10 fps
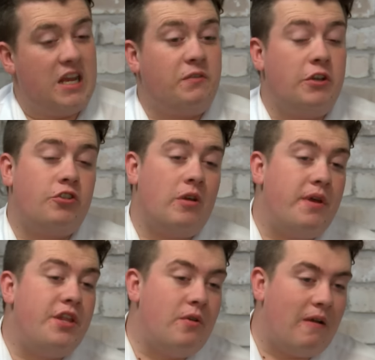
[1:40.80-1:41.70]
That's very true.
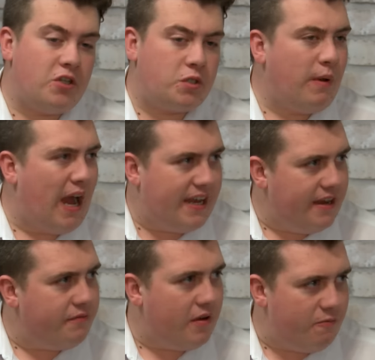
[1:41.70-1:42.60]
But they do have a
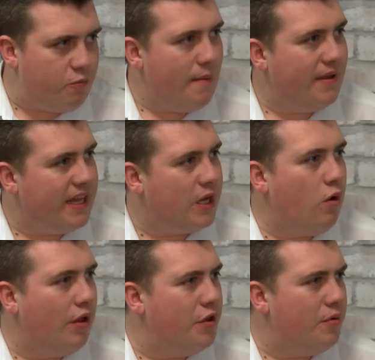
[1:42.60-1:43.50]
spine of Premier League
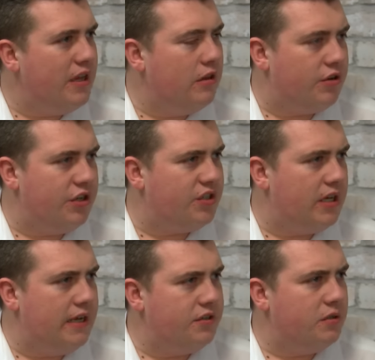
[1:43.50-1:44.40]
quality, though, when you look at
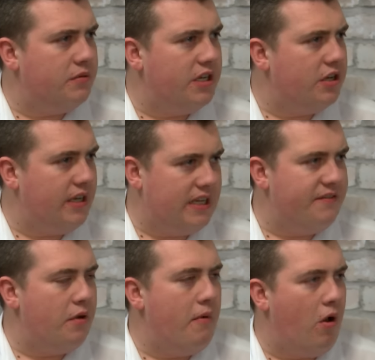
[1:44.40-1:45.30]
some of your
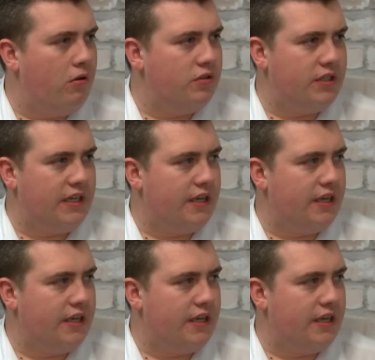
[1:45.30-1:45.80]
Livermores,